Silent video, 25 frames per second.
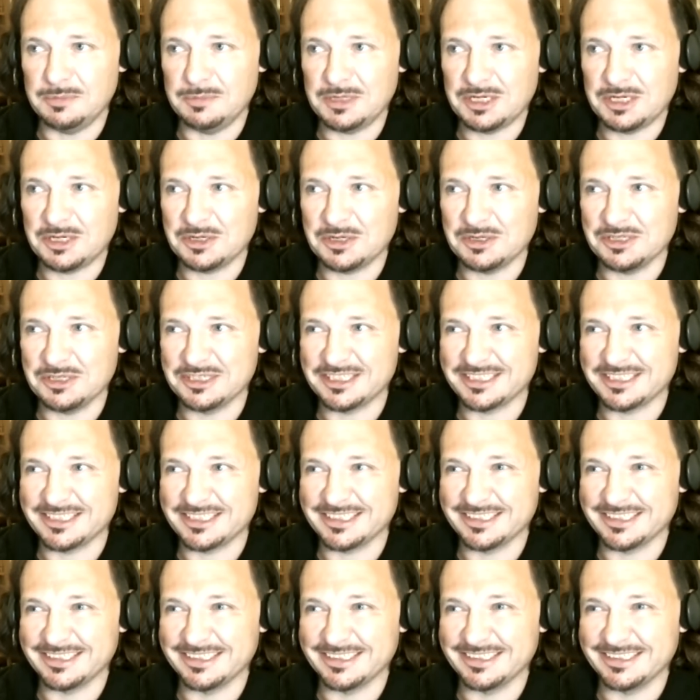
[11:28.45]
because
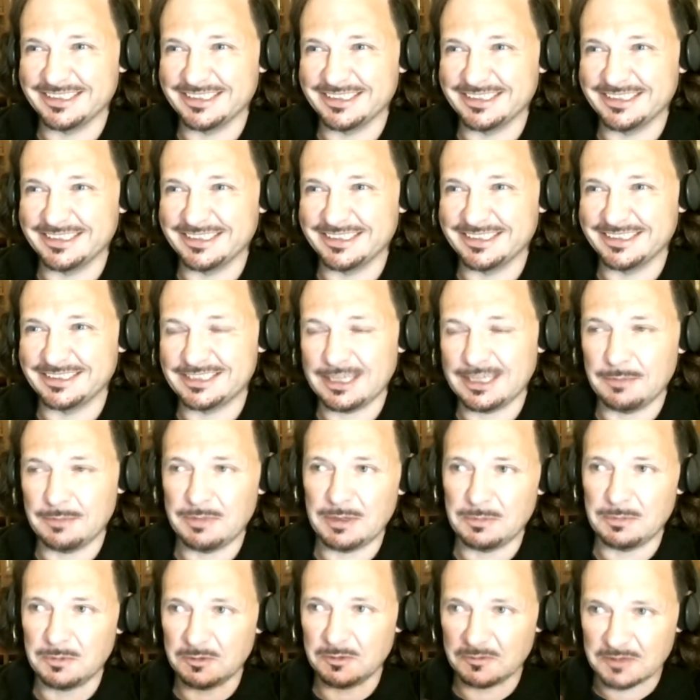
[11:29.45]
some
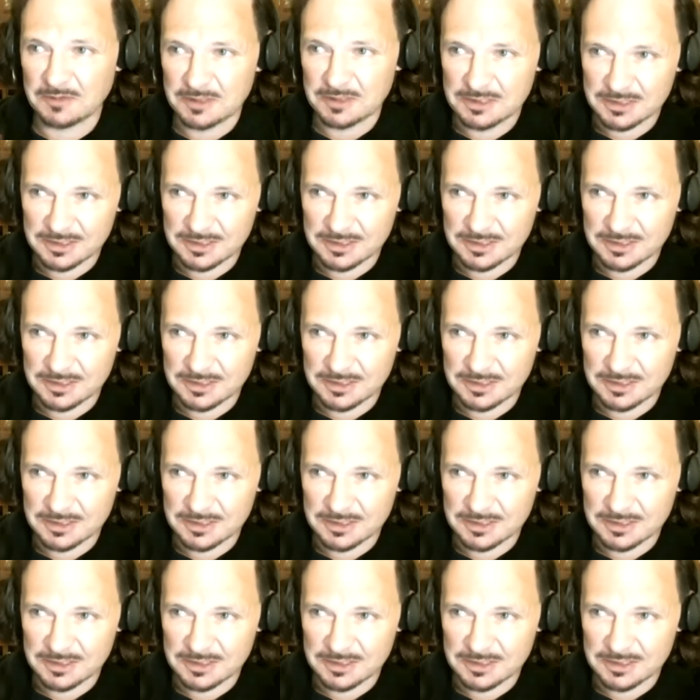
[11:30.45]
people have,